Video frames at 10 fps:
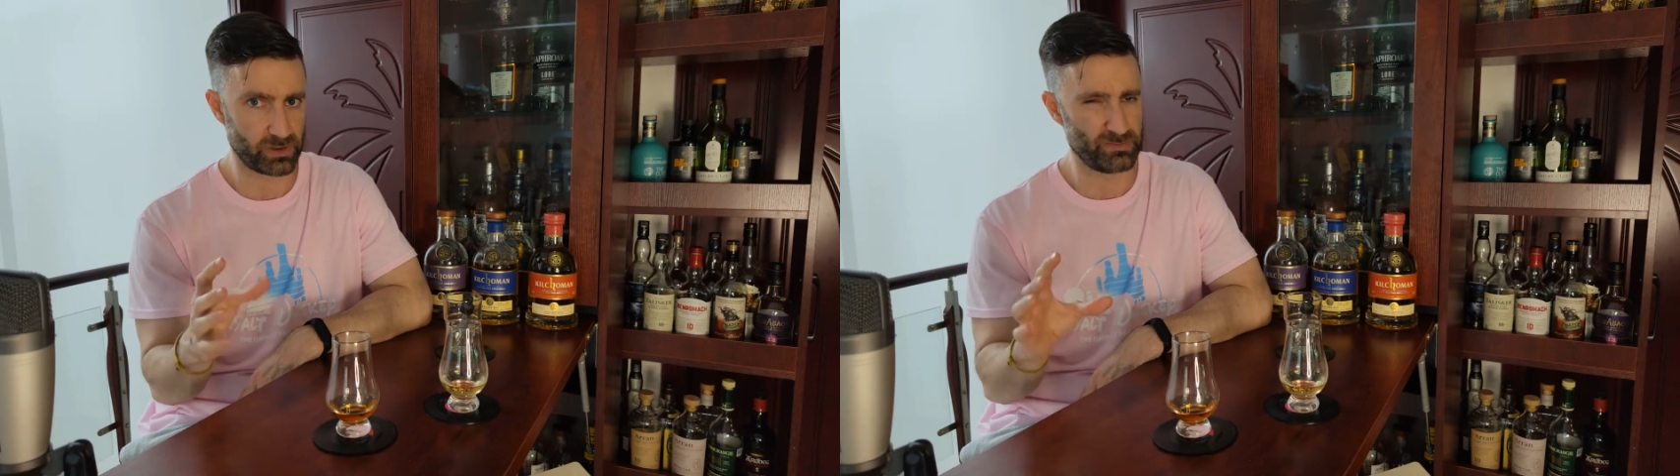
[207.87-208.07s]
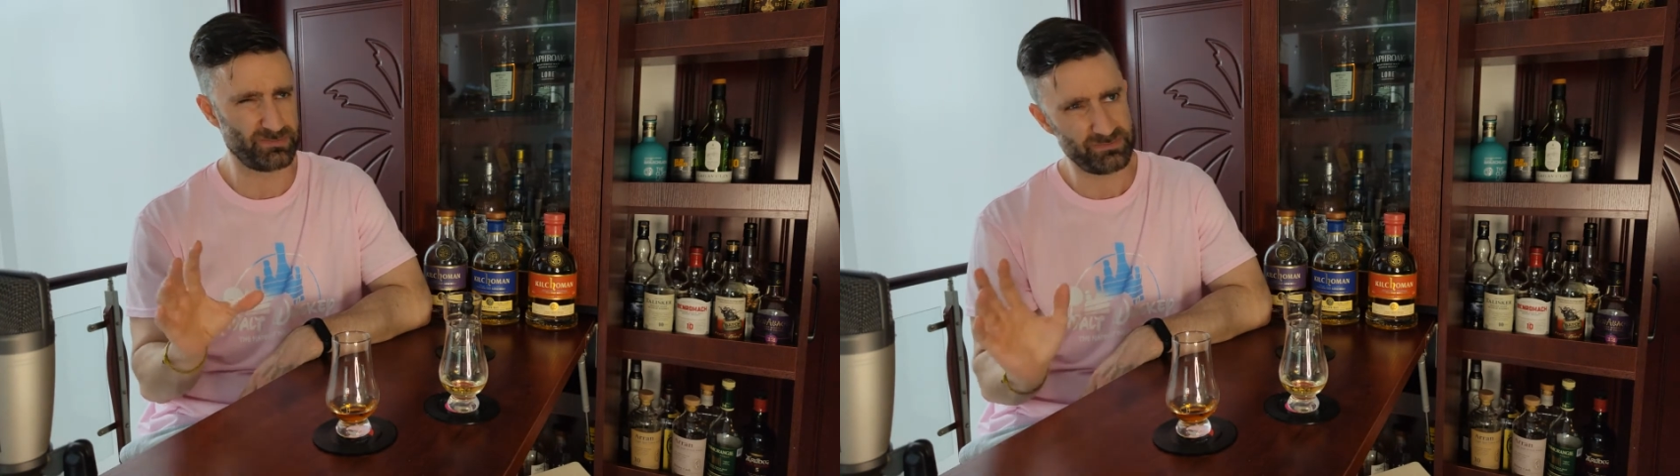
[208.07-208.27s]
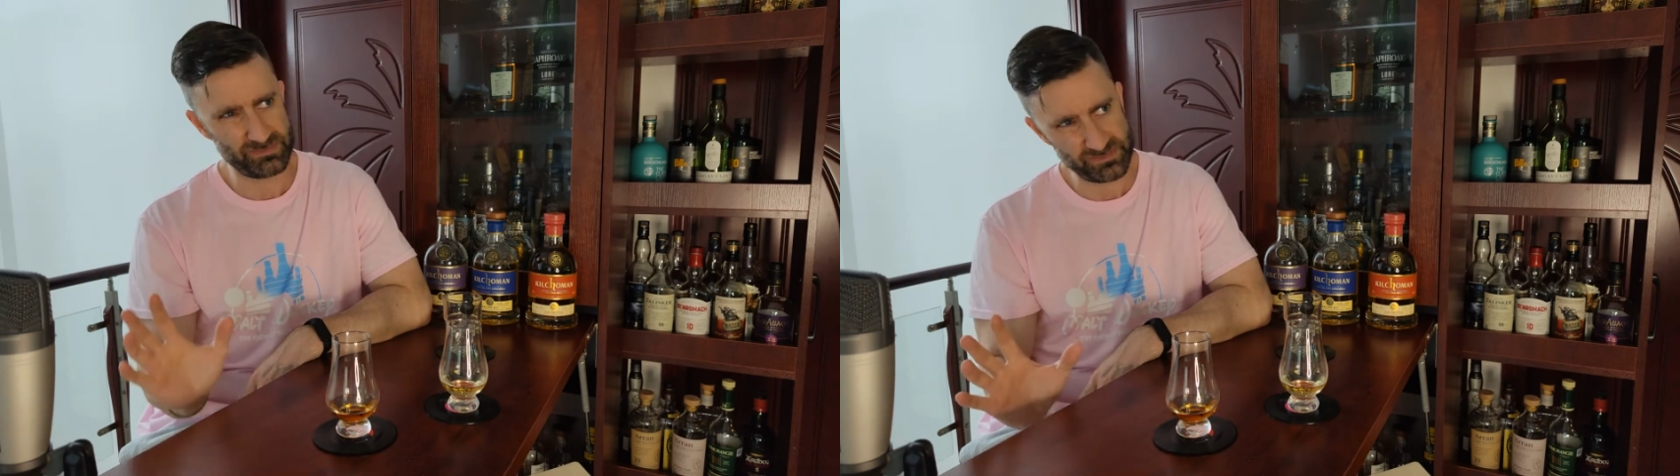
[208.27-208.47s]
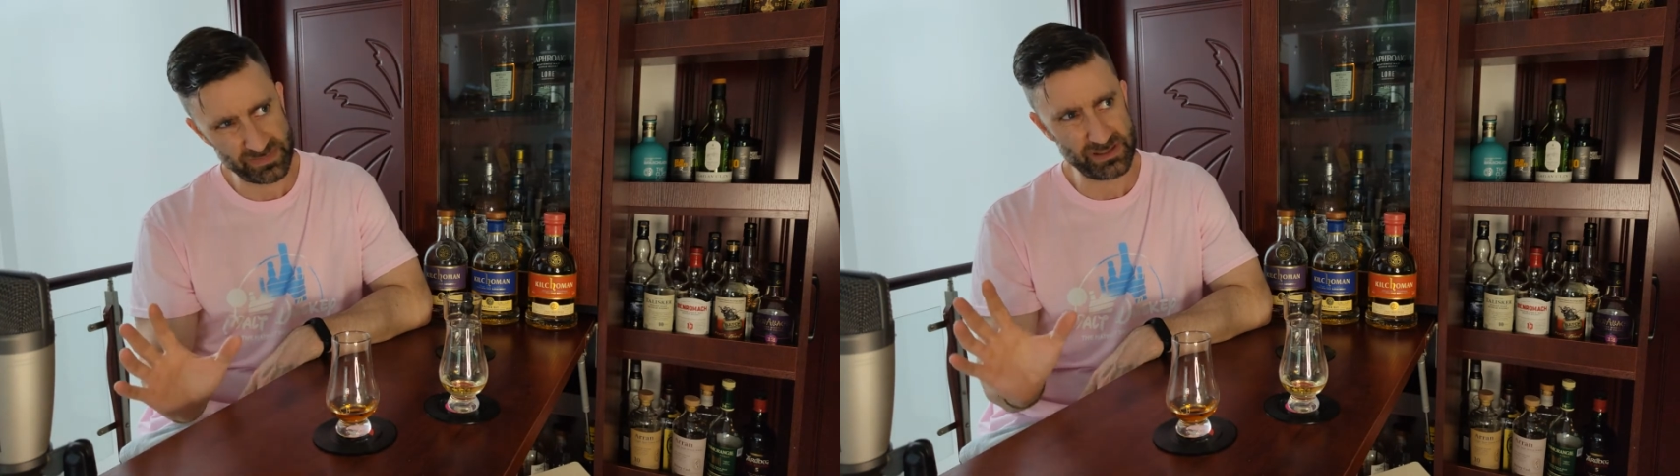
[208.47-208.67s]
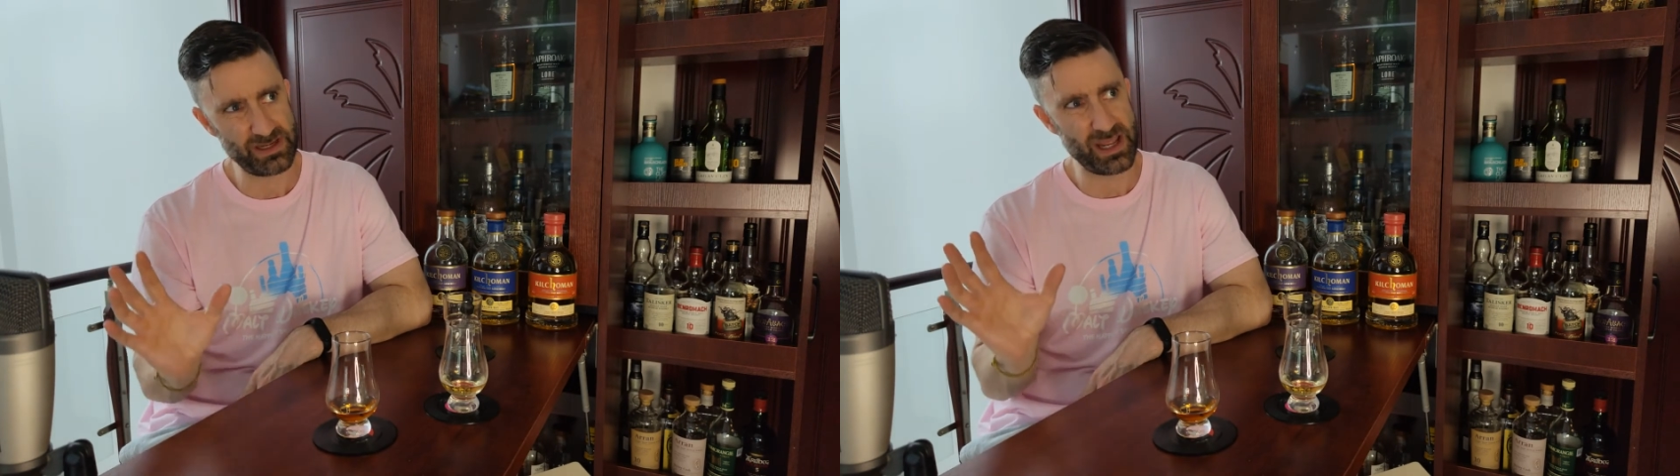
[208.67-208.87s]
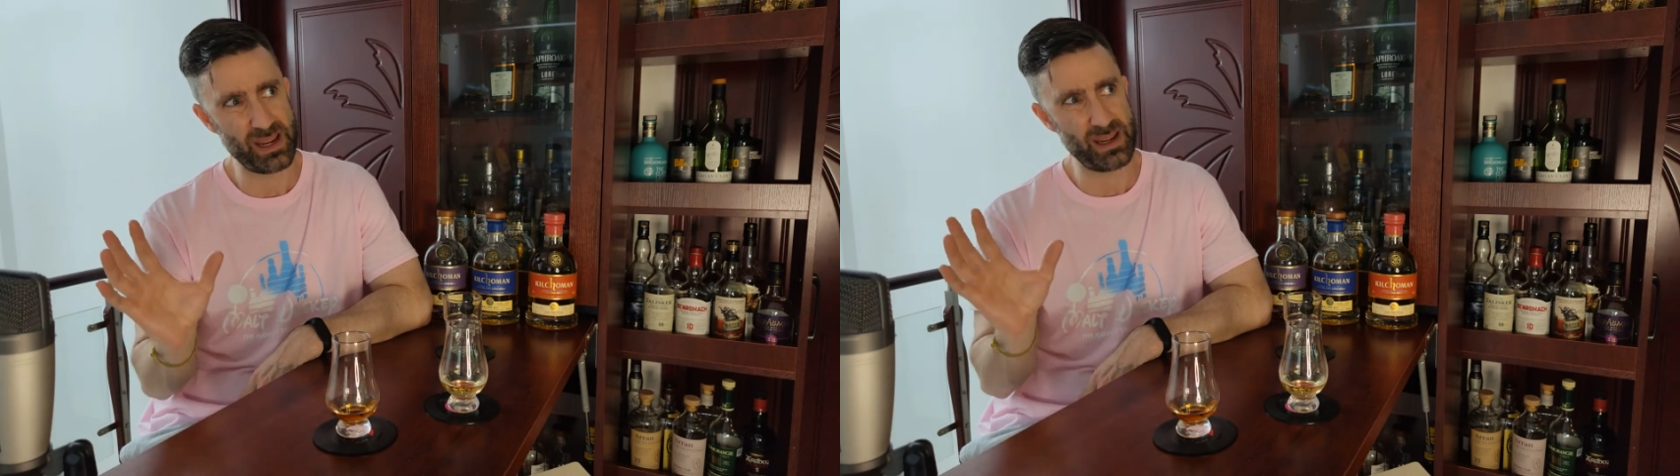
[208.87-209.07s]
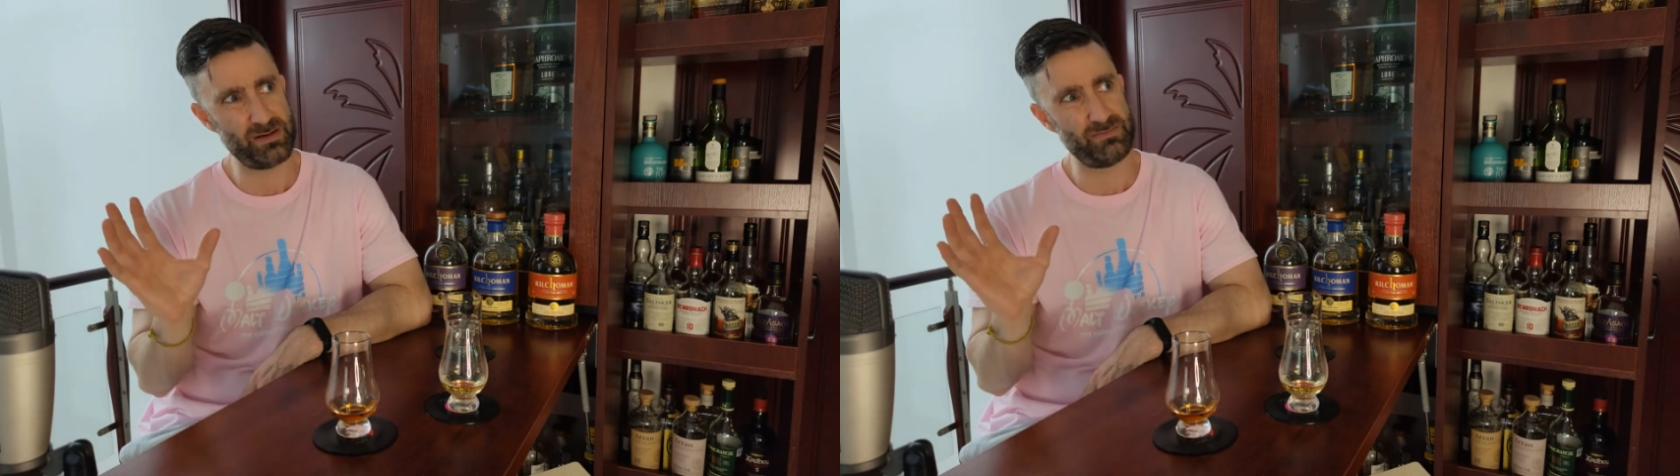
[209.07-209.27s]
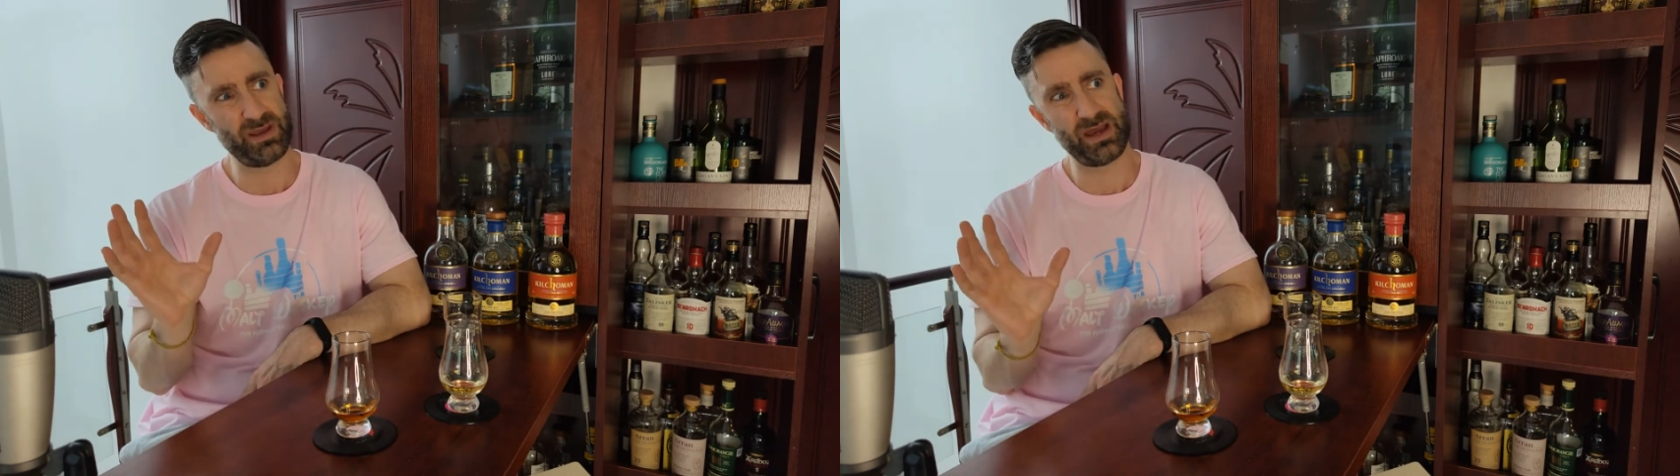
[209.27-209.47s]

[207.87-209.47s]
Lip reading: and may